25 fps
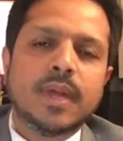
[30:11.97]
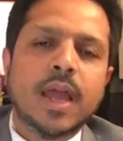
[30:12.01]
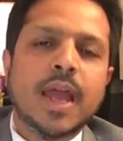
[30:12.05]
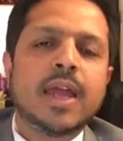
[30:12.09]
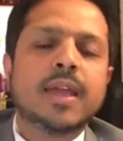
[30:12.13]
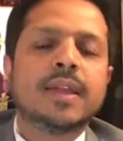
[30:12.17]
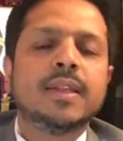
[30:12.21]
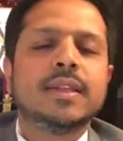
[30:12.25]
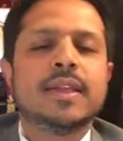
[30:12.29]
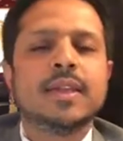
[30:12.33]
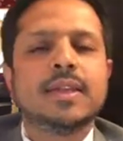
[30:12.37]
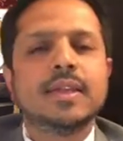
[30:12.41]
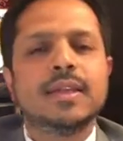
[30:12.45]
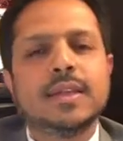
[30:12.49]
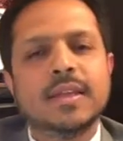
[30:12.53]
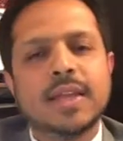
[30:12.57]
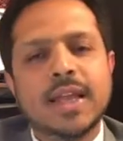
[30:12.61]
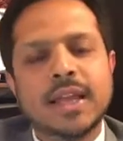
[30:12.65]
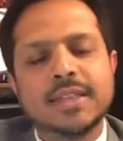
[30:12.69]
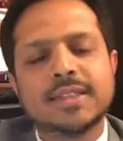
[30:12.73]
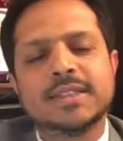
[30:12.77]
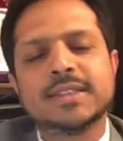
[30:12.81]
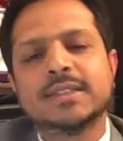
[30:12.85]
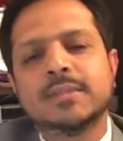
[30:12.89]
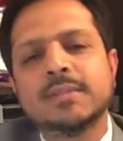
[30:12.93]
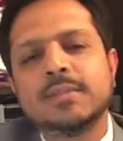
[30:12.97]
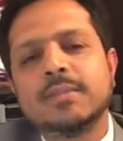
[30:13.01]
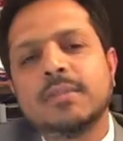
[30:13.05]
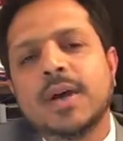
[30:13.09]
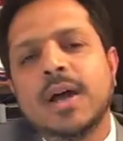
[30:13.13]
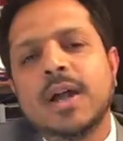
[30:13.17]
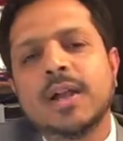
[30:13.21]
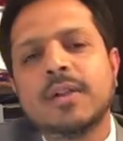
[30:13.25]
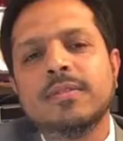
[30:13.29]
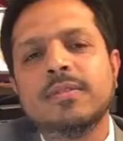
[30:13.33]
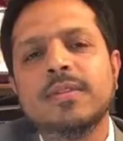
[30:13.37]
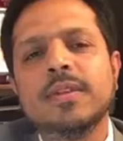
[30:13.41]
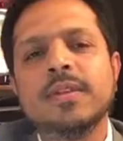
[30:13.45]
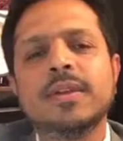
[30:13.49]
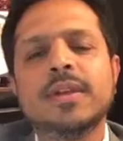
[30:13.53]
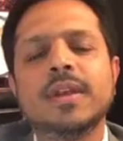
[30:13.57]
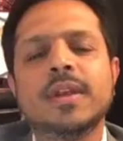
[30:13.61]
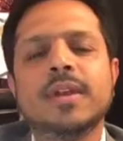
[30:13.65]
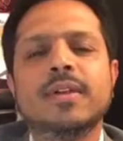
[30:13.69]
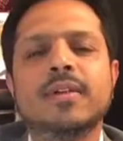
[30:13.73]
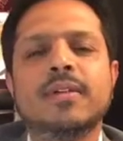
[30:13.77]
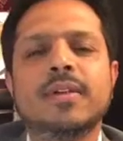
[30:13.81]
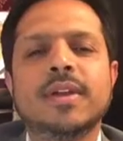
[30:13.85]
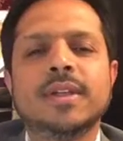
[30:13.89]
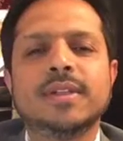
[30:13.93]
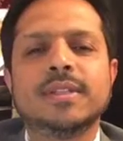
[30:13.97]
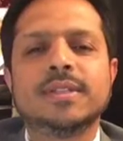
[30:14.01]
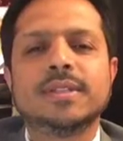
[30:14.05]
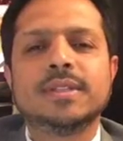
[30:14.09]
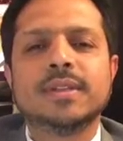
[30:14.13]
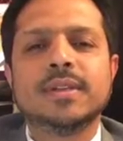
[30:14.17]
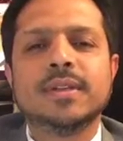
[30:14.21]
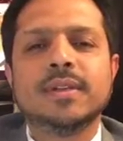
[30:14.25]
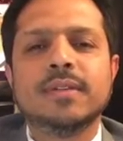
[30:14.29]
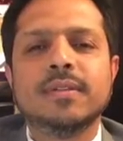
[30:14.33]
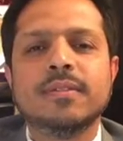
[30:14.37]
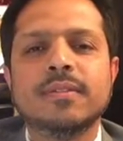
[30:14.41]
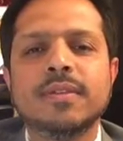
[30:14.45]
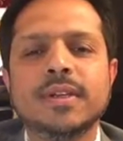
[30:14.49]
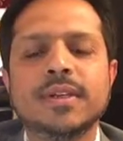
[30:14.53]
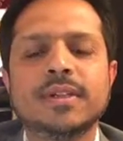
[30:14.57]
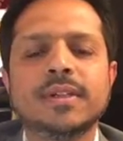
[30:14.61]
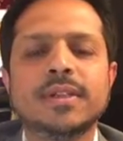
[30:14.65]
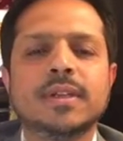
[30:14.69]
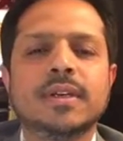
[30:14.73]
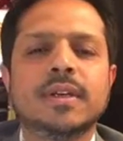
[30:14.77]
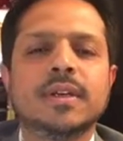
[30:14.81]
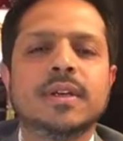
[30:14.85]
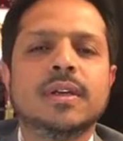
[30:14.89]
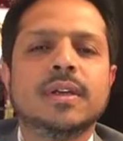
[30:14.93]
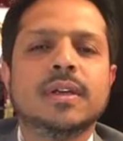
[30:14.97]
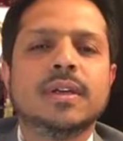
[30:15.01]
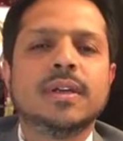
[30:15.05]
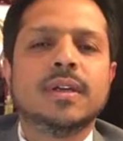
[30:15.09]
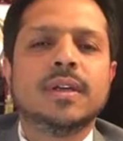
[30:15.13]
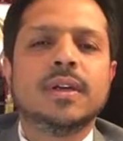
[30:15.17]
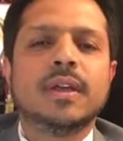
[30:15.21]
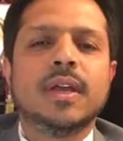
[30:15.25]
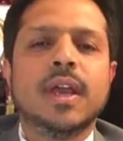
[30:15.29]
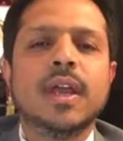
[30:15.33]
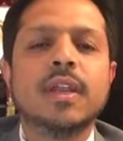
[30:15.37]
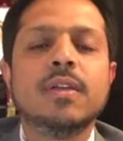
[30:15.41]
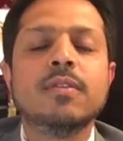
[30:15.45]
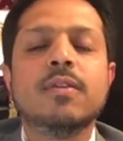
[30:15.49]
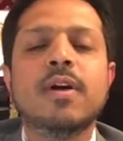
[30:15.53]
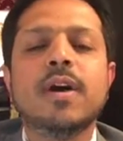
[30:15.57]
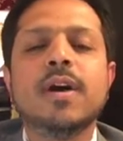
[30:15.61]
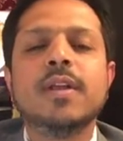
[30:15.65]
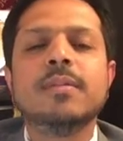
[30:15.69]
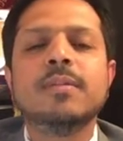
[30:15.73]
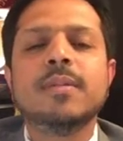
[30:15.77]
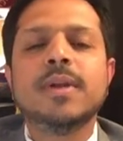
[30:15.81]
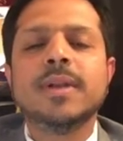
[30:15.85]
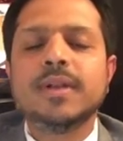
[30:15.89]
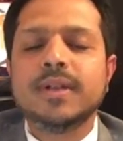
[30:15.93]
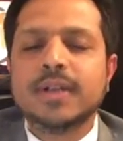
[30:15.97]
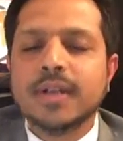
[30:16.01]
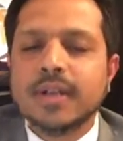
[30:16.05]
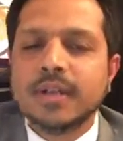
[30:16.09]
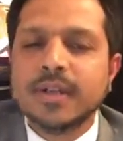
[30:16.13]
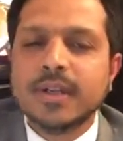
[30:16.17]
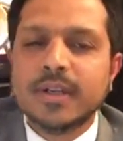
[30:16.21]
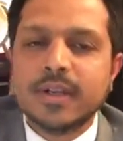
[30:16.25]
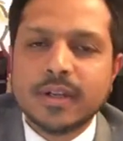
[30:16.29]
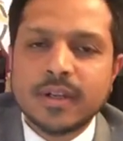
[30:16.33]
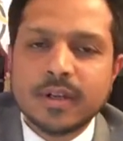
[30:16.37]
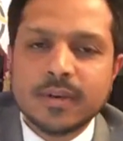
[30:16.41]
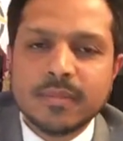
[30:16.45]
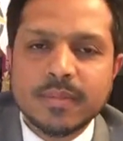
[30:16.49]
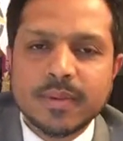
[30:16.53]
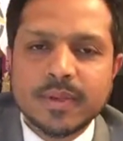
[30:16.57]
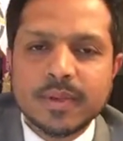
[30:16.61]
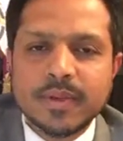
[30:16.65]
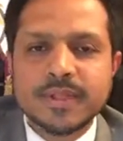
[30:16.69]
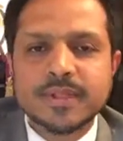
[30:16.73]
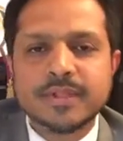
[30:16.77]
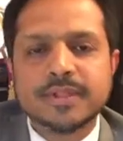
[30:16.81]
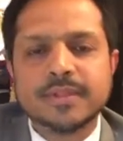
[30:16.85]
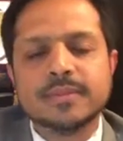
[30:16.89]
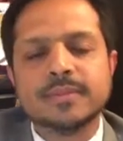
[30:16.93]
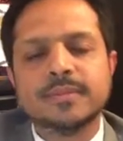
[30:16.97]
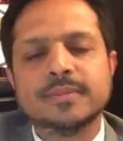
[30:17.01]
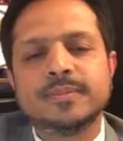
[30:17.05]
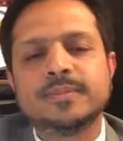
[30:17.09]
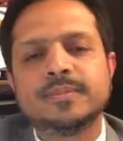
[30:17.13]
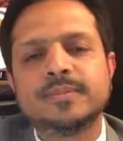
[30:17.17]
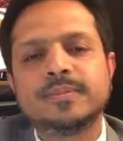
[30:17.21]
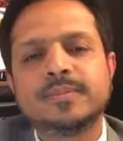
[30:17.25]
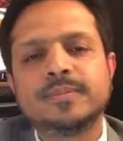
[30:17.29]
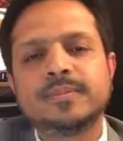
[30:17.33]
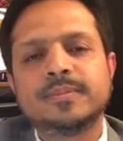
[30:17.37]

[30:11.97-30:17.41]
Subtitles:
And the next part will address with environmental determinism.